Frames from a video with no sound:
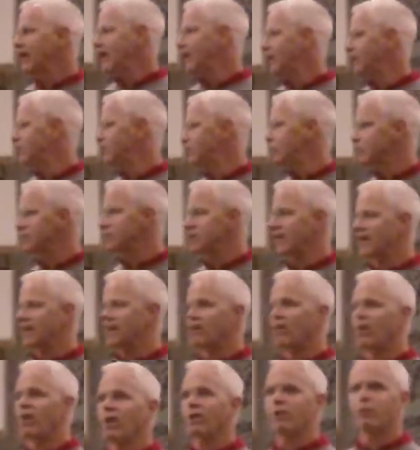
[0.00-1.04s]
and
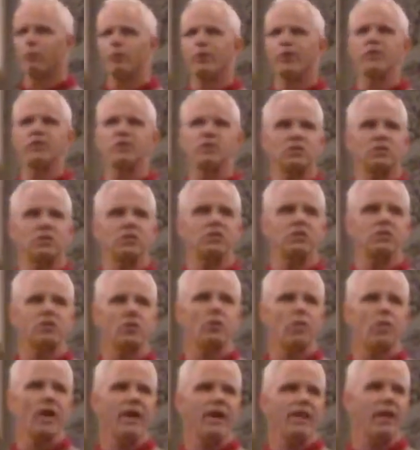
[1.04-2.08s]
recite all the reasons as
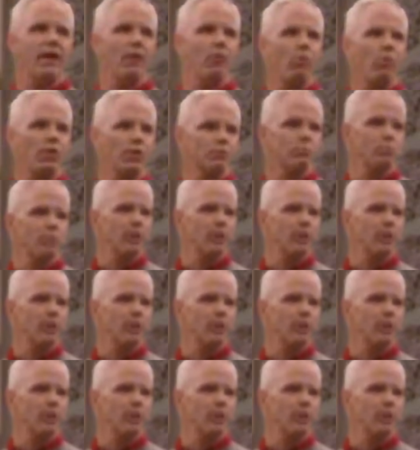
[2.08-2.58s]
to why that works.